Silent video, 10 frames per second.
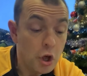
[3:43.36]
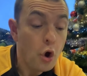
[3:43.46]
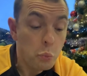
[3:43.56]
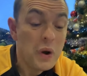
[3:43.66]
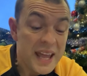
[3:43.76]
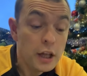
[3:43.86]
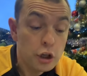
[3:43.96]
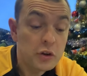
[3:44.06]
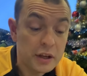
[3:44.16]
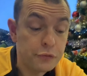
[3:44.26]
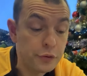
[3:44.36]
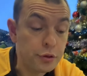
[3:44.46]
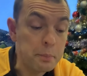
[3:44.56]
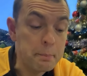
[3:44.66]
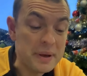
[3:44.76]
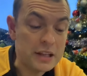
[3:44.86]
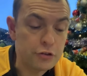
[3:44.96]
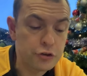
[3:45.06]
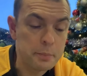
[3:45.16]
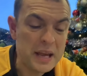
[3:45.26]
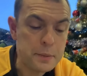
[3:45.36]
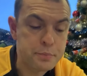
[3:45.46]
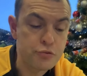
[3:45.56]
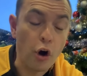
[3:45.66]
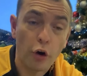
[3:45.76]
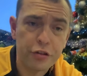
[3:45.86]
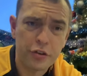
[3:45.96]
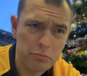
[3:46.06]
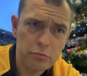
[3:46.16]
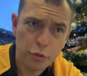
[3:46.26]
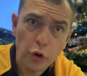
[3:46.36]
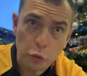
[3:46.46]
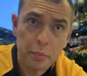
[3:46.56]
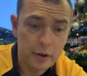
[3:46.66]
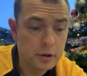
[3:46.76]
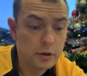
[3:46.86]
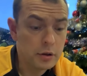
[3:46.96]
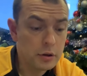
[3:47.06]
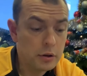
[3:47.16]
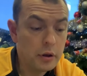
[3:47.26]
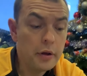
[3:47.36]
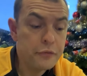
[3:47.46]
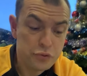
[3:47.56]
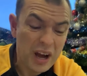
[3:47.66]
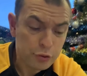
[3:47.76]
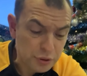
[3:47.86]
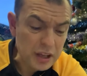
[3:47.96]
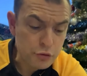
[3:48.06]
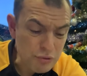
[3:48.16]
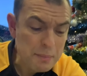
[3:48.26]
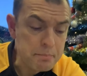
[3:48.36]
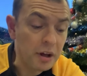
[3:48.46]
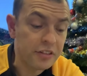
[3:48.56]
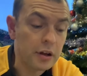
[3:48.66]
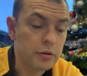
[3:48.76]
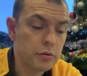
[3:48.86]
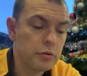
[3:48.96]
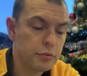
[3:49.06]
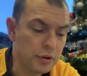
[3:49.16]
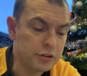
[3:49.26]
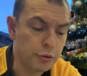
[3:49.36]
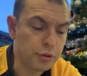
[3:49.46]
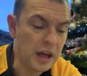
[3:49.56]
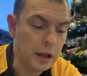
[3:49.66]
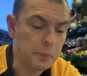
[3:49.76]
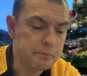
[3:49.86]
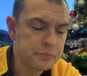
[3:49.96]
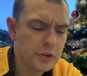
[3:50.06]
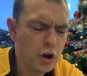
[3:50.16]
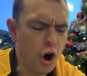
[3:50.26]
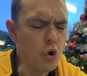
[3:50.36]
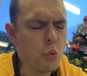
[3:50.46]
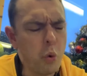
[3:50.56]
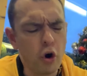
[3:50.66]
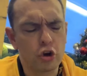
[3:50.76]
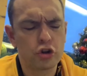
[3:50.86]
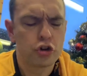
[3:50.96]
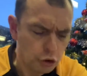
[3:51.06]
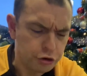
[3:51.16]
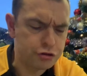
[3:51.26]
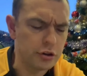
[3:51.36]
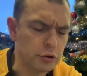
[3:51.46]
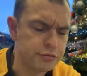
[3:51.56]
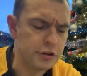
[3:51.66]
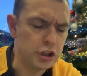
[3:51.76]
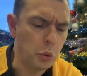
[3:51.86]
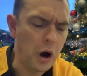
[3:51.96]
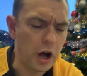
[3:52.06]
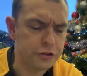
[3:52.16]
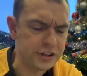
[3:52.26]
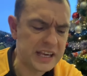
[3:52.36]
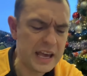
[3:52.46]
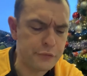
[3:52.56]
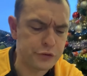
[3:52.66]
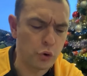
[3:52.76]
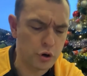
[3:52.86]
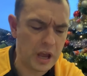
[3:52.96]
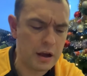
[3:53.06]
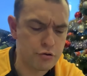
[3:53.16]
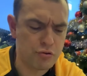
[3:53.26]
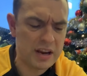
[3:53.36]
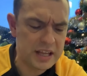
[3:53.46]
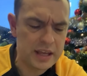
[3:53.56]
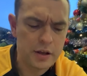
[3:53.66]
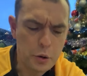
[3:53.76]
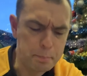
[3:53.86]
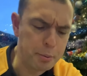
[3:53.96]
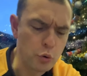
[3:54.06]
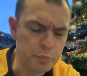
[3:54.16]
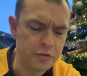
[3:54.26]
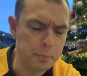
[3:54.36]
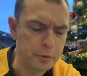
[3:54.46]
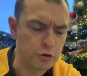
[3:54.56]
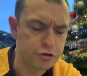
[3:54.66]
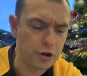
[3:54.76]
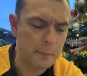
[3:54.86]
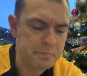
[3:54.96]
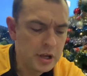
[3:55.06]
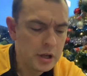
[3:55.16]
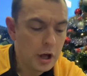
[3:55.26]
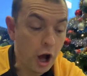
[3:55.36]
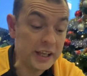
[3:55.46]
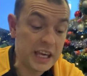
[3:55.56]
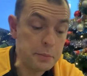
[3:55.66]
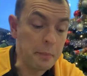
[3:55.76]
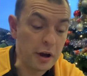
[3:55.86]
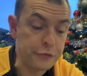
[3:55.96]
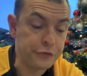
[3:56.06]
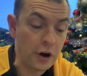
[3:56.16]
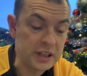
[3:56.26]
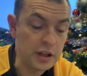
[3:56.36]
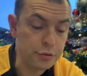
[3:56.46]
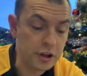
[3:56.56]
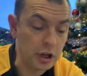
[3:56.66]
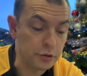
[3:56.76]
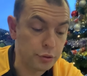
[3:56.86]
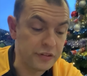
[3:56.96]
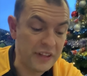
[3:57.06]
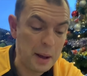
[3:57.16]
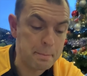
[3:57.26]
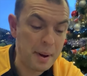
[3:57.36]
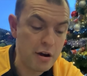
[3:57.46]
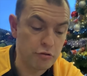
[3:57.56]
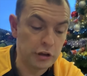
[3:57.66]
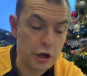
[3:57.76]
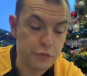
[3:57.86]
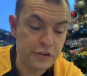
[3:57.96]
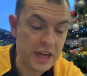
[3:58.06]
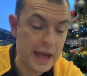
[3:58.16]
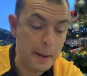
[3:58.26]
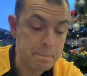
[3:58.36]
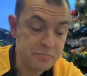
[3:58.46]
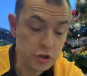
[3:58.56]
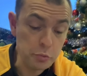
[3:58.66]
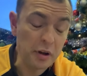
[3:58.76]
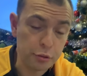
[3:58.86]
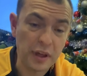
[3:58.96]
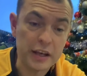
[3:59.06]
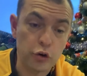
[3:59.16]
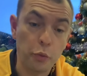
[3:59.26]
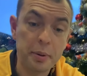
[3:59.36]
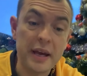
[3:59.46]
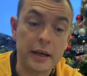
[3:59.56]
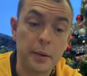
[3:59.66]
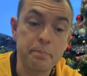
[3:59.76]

We're looking for some meat to make broth soup for our sick grandmother, said Estelle. Oh, what good children you are to care for your granny, Boom the butcher. I keep my finest cuts in that barrel over there. You must take your pick.